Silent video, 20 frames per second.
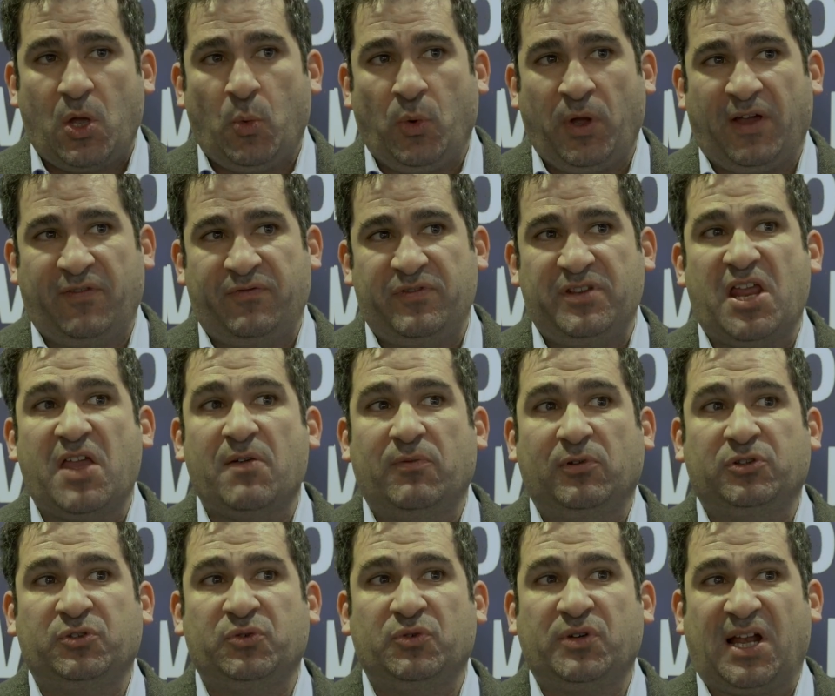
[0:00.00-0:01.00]
We have been
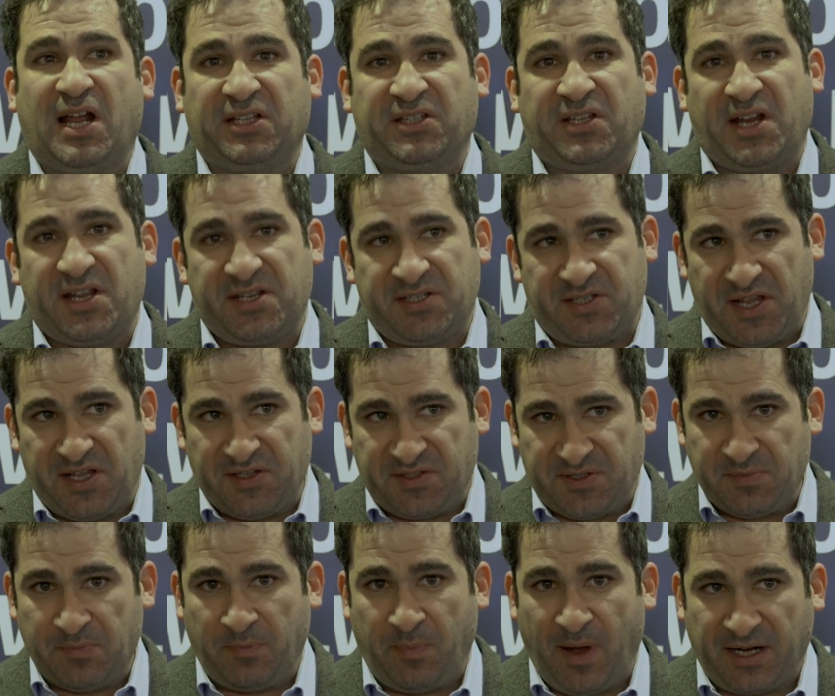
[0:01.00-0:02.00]
able to characterize
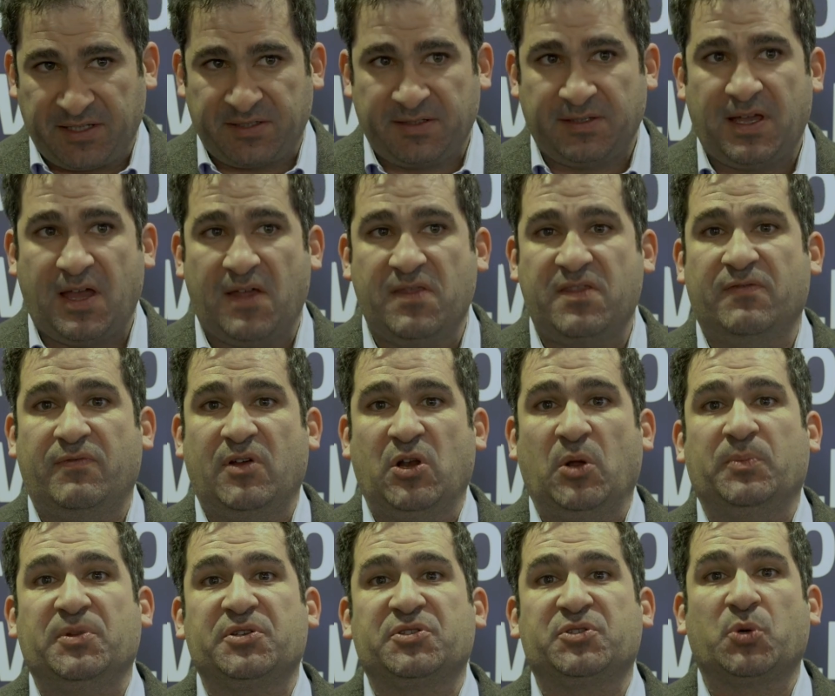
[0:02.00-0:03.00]
its impact and
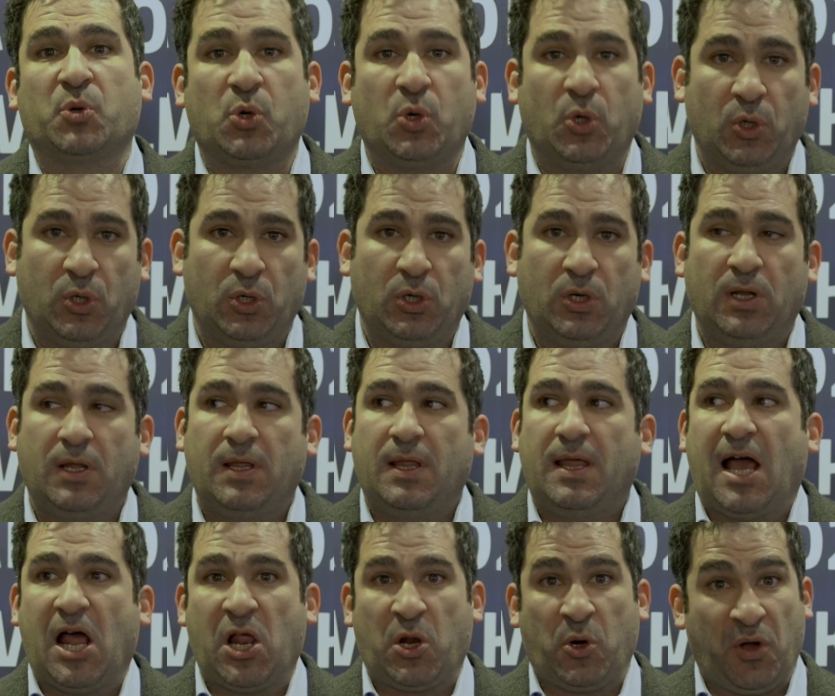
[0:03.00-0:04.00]
develop the so-called
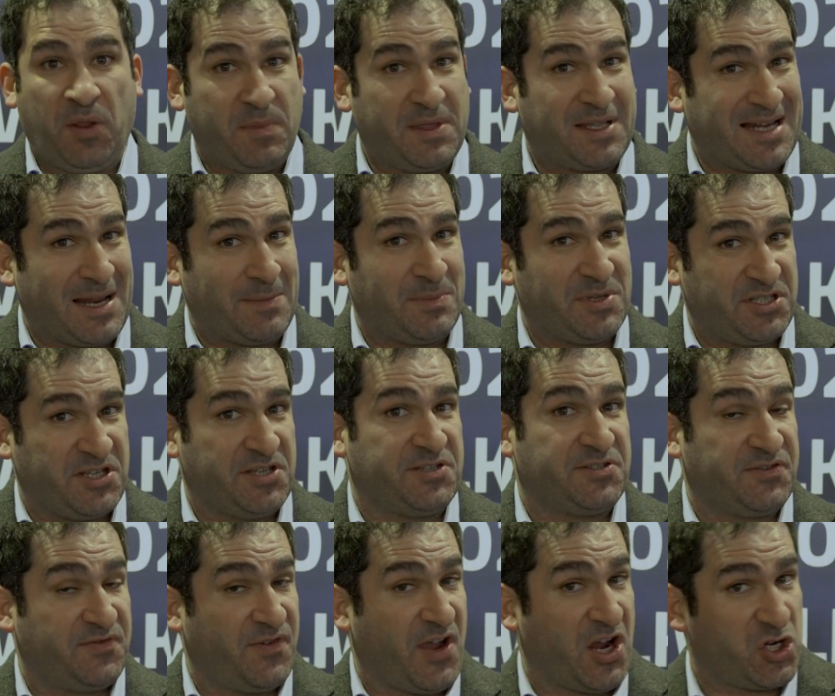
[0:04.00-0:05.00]
algorithmic climate
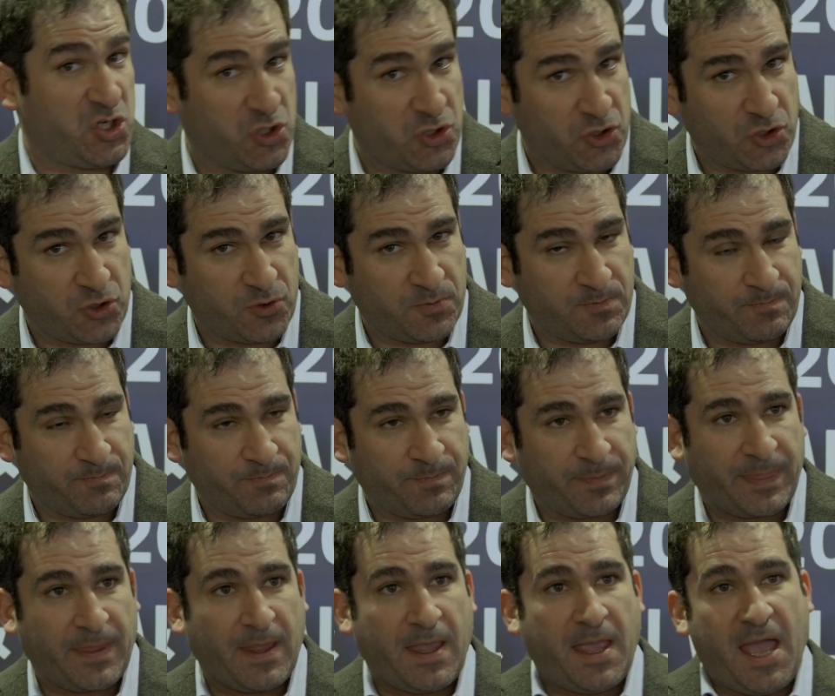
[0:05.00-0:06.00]
change functions.
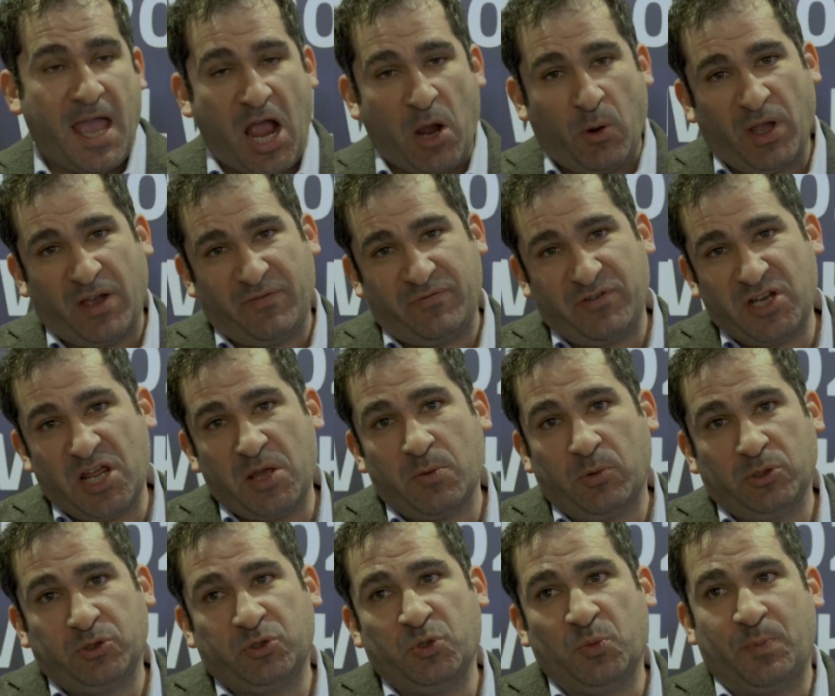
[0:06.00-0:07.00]
And we have been
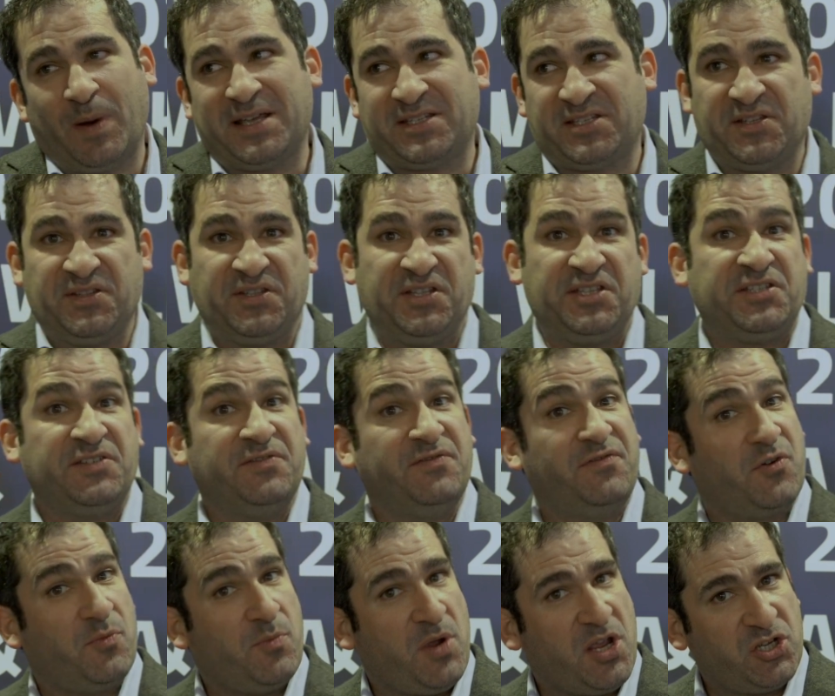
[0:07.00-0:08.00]
able to pass this
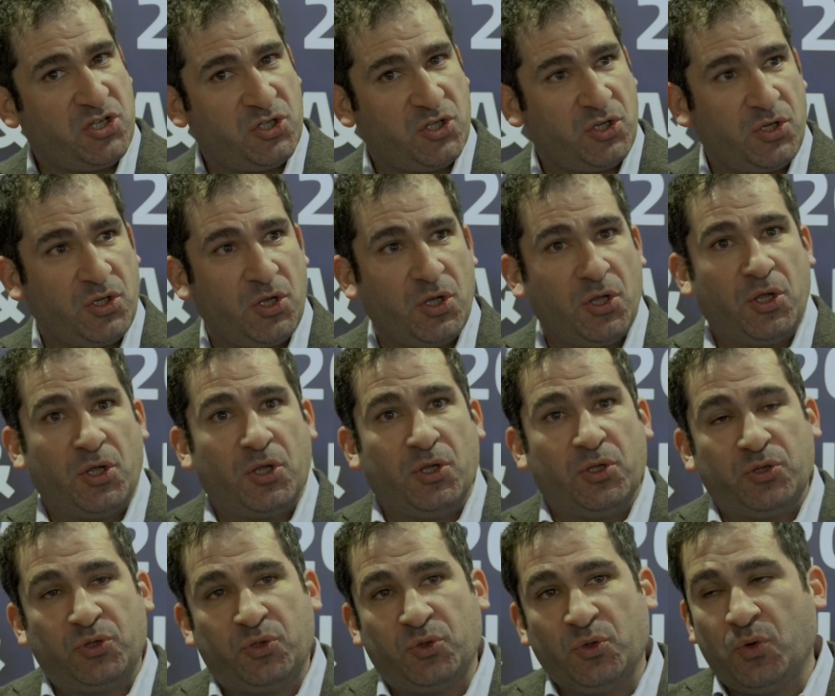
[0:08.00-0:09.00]
information
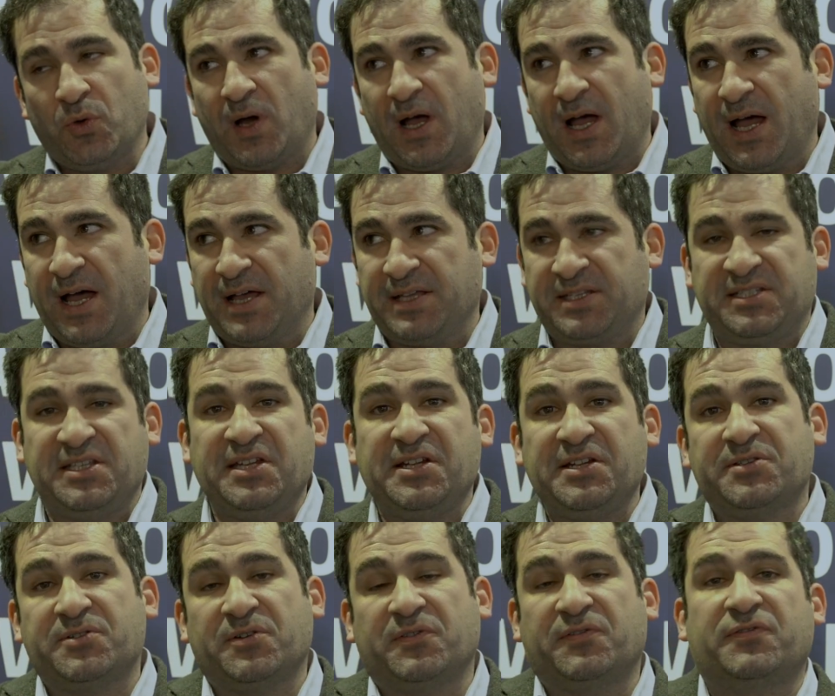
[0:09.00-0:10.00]
to a
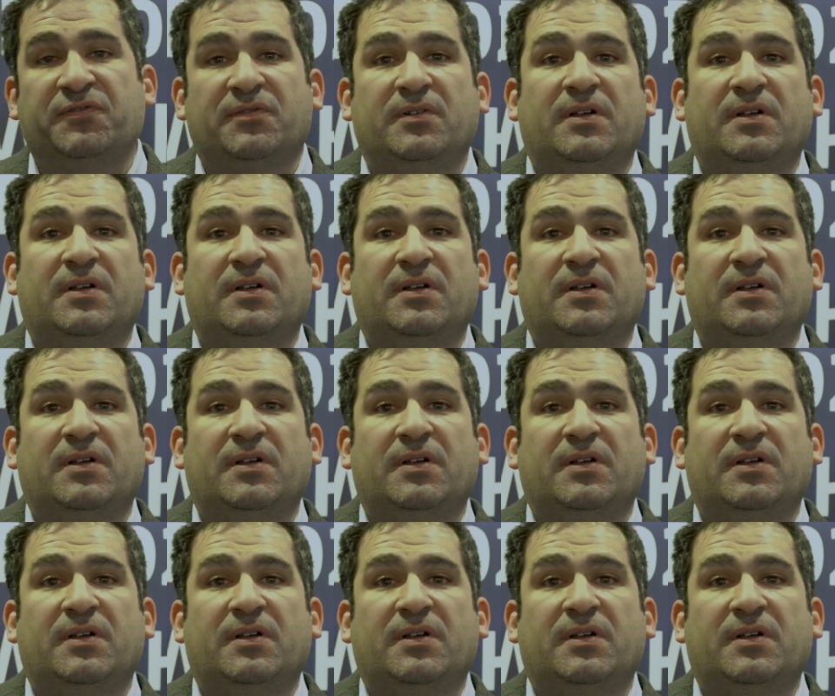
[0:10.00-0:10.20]
series of